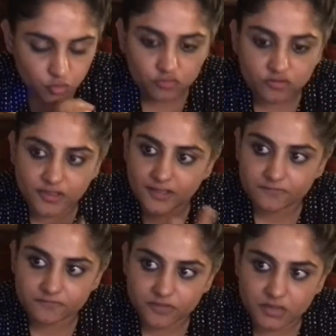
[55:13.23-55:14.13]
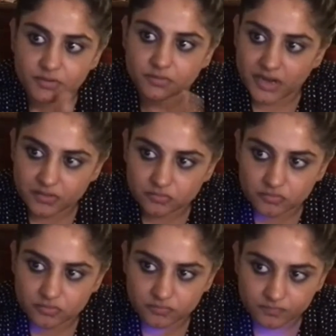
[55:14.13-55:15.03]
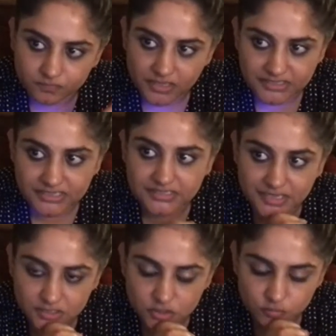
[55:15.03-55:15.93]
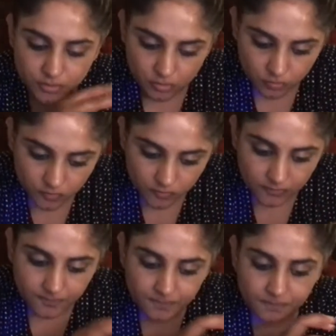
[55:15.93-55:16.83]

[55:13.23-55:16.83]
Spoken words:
who have come around, as I said, to both